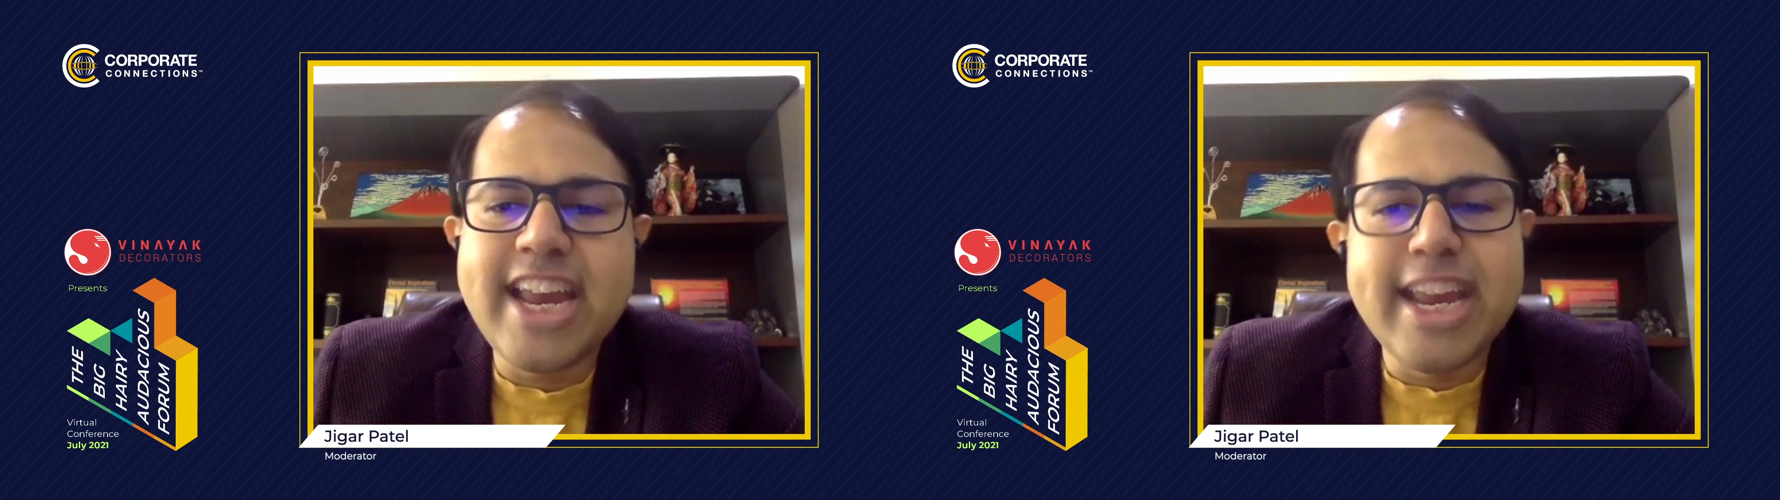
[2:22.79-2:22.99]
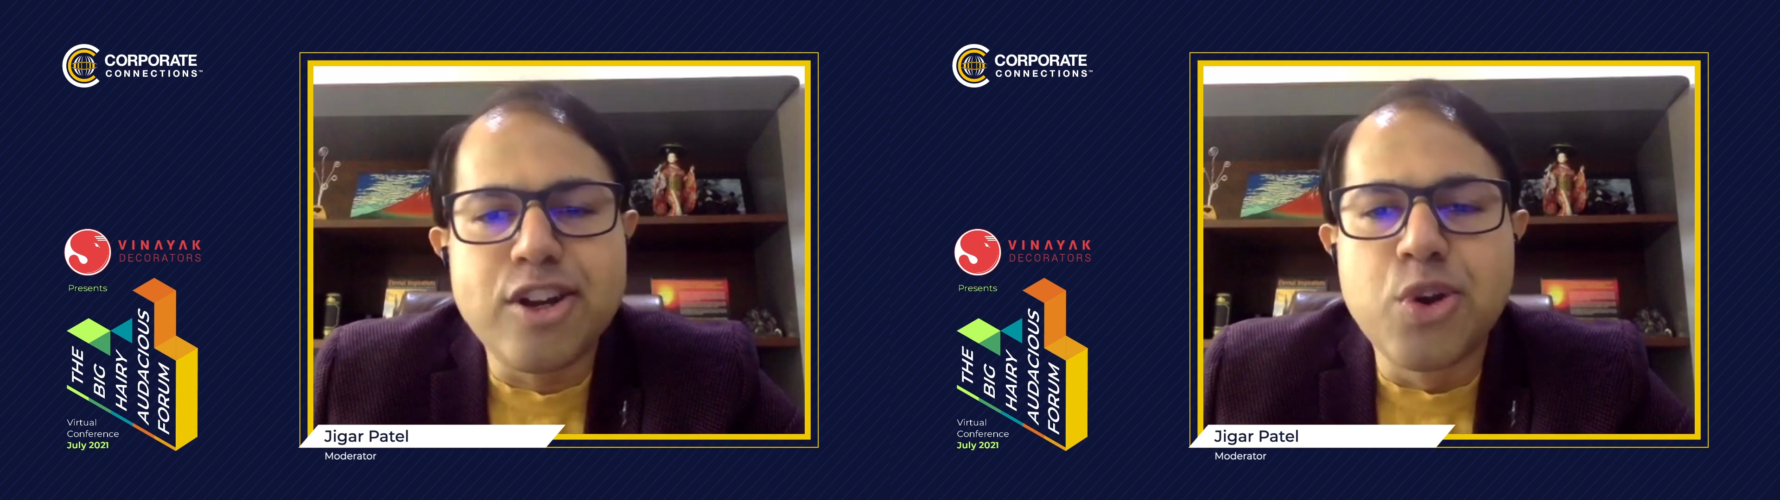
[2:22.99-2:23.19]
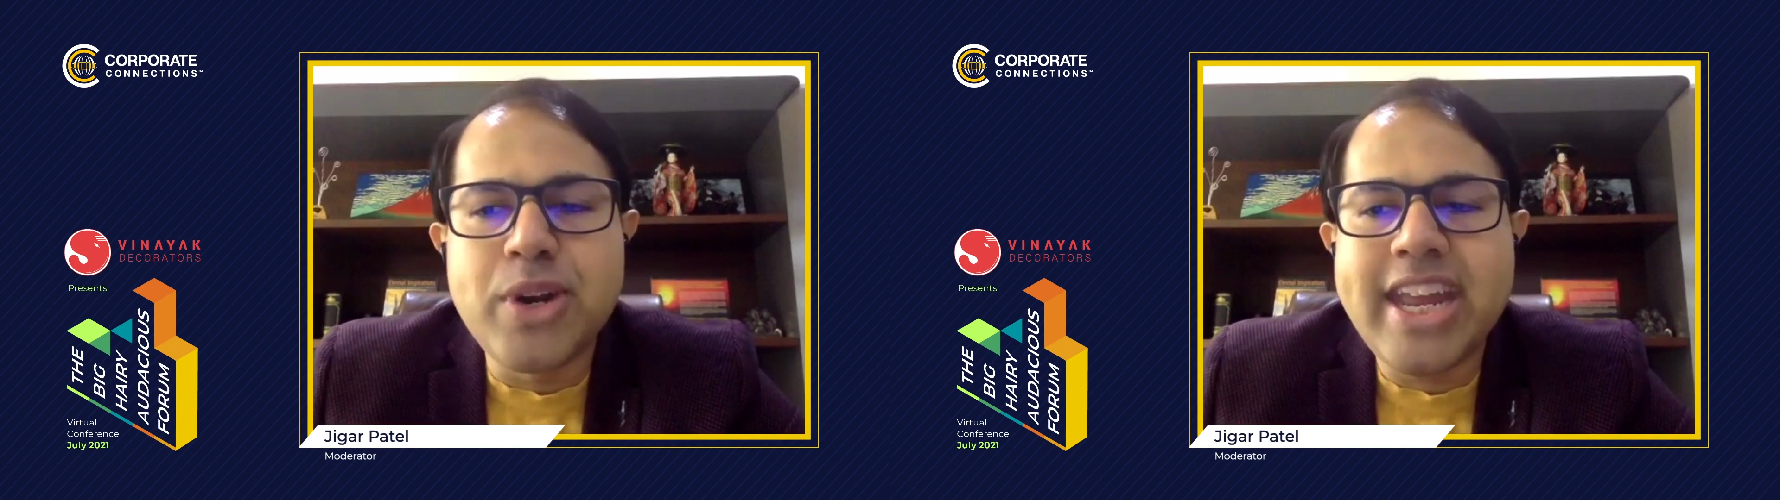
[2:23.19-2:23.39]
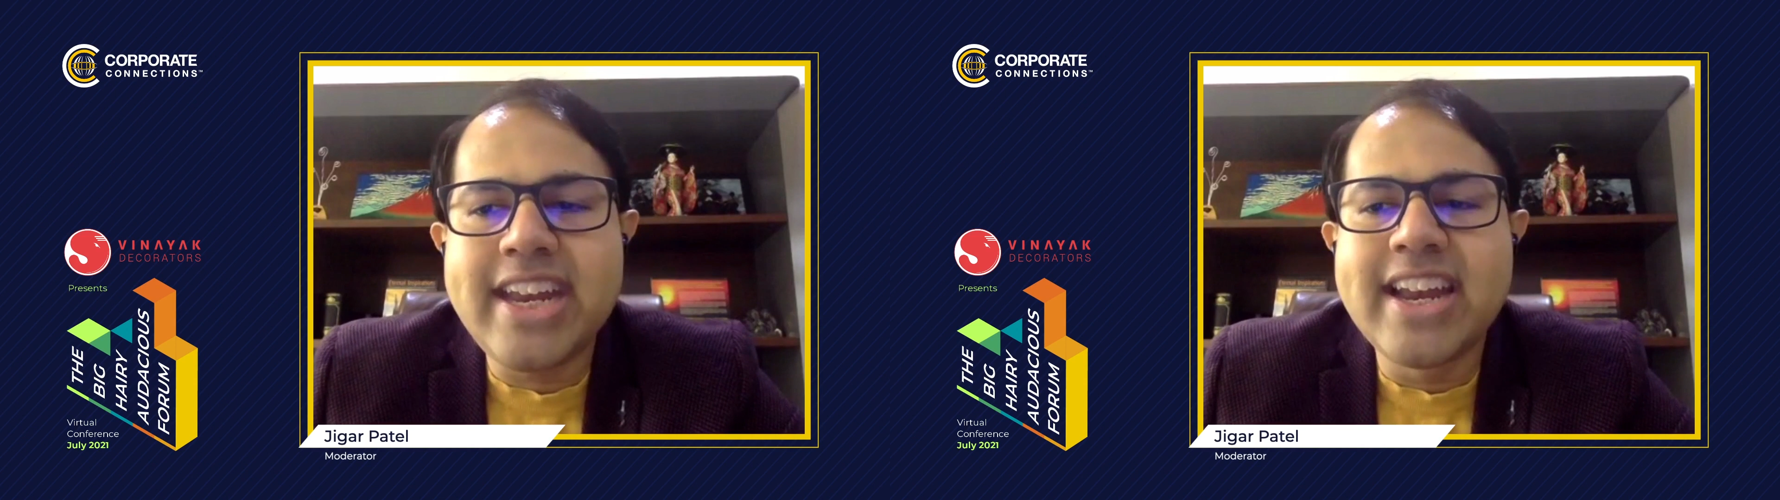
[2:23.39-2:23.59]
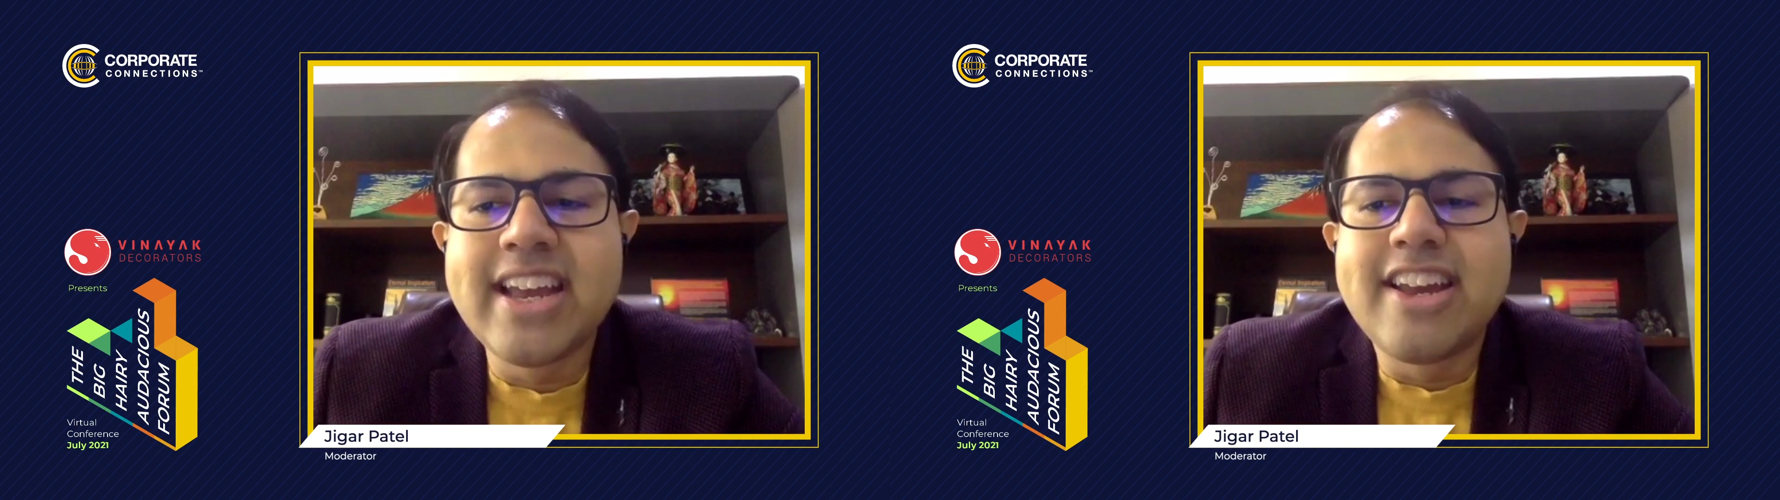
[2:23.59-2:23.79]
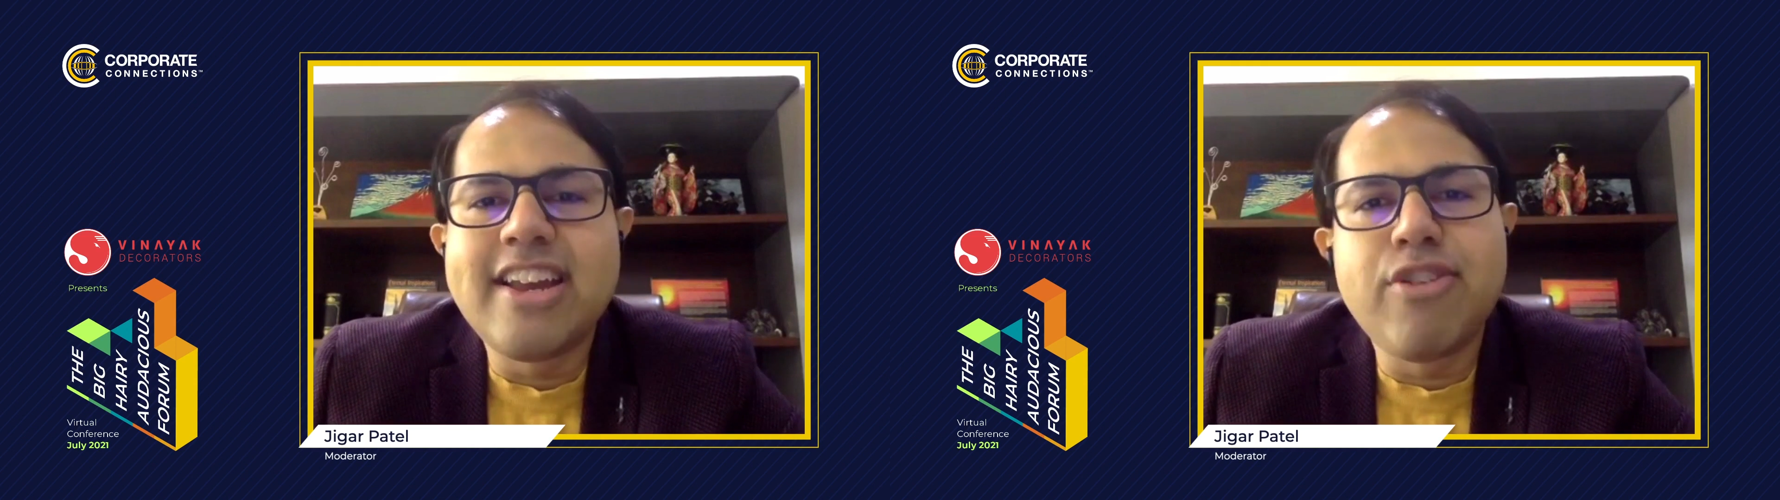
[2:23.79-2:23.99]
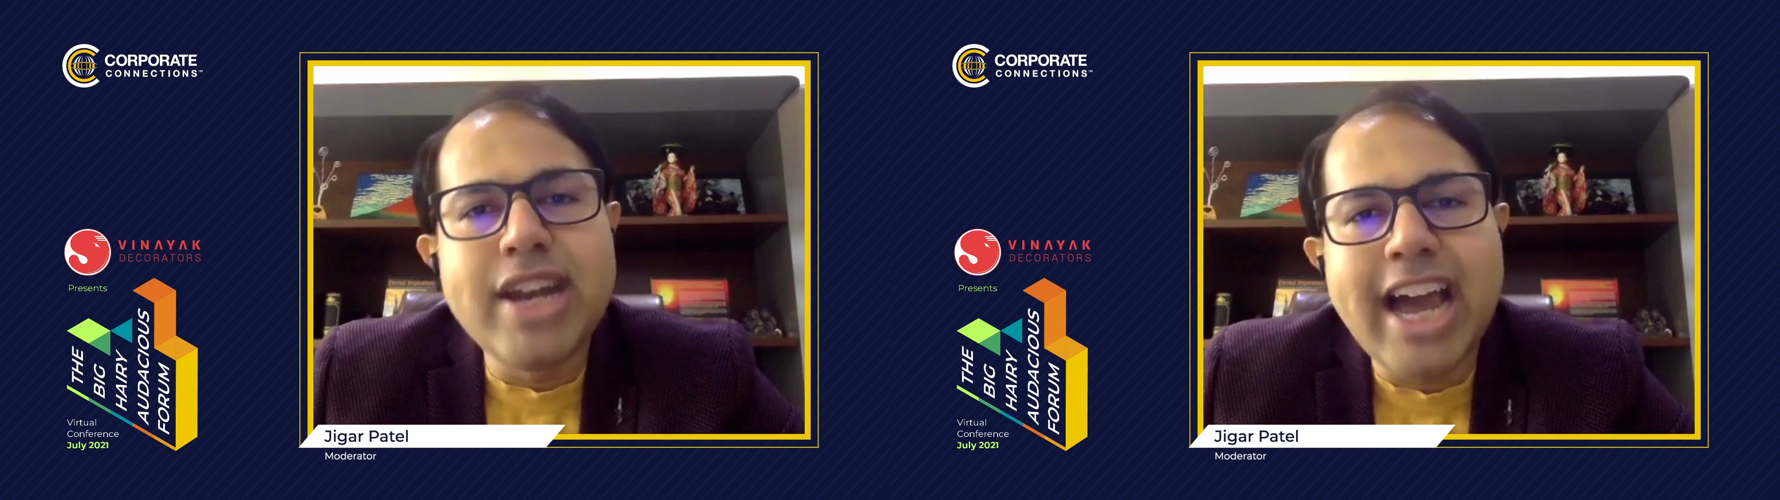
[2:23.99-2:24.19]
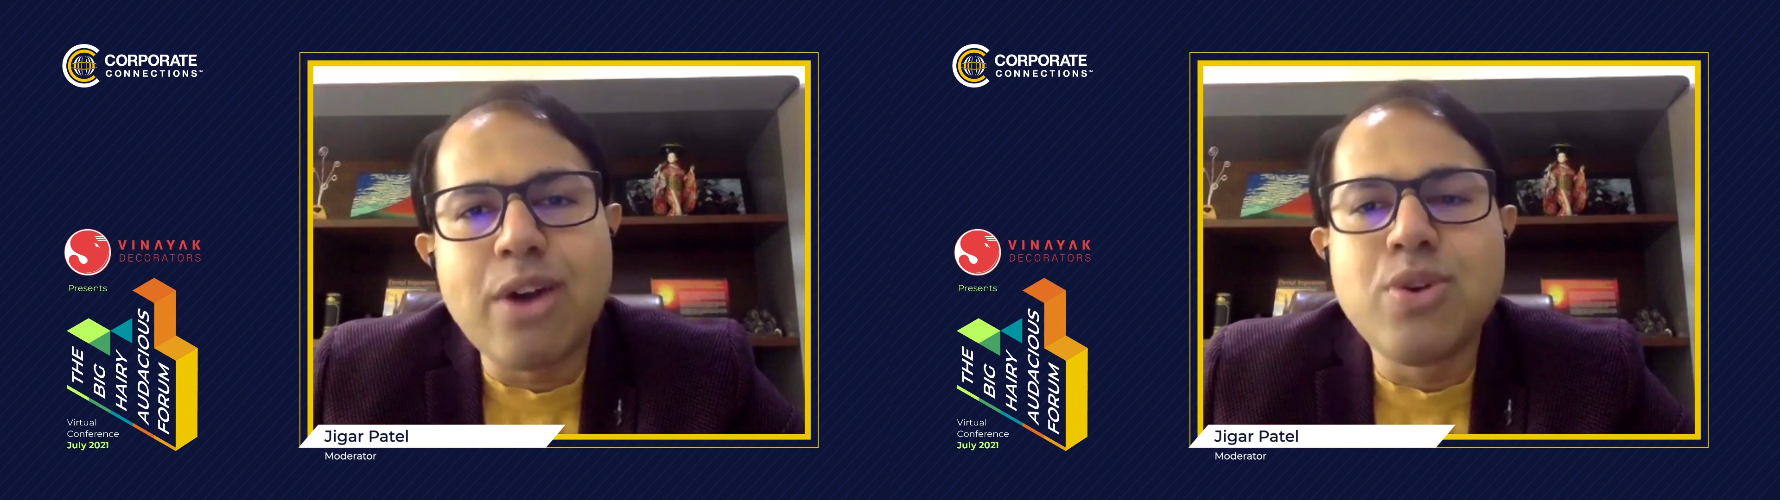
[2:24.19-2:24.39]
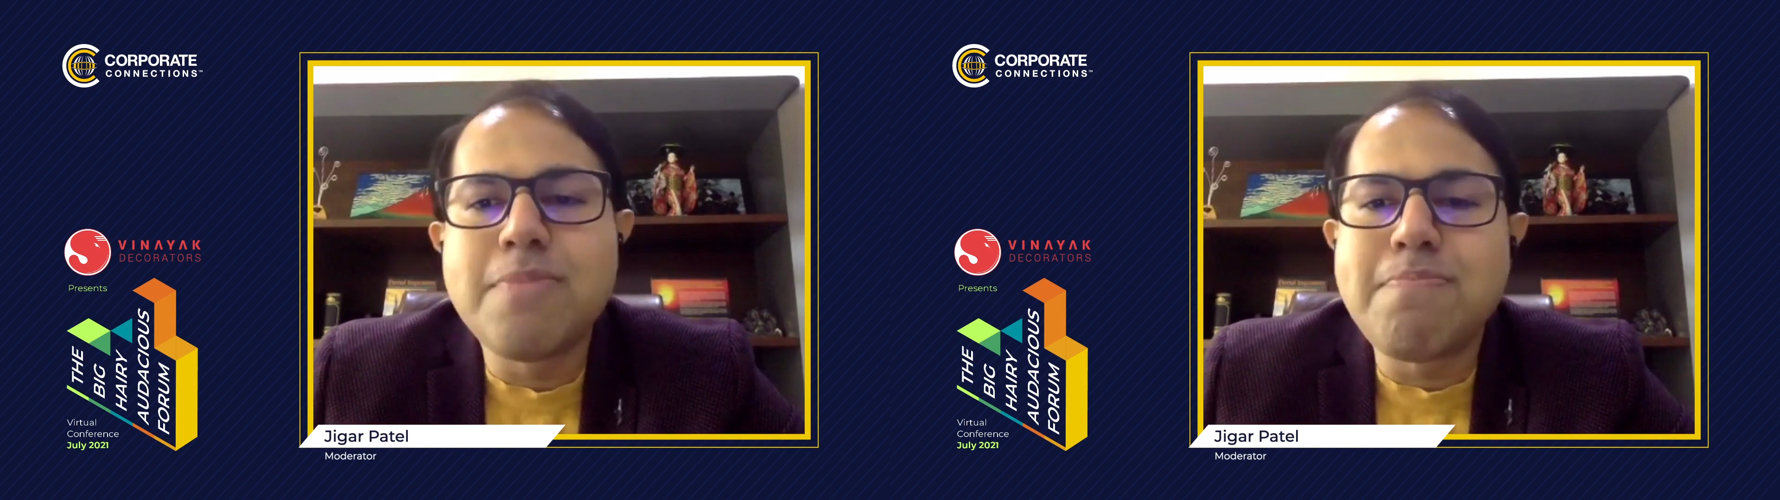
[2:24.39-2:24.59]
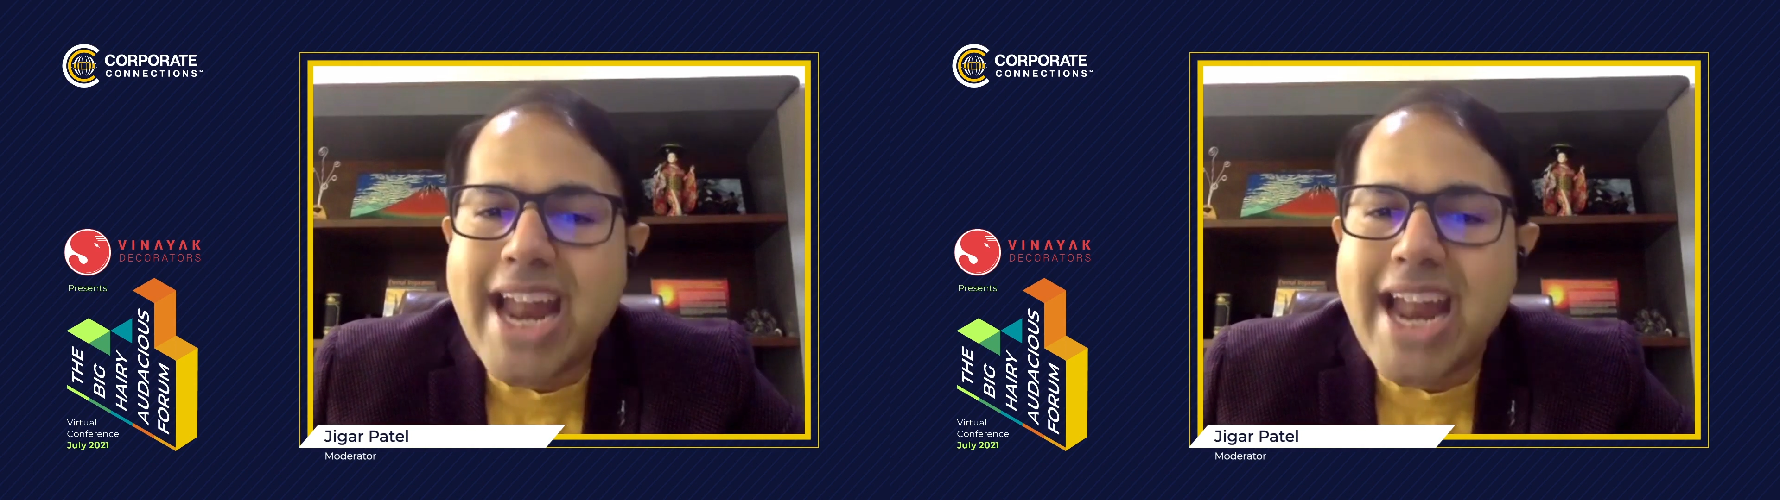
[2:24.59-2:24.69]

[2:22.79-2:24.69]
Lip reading: including renowned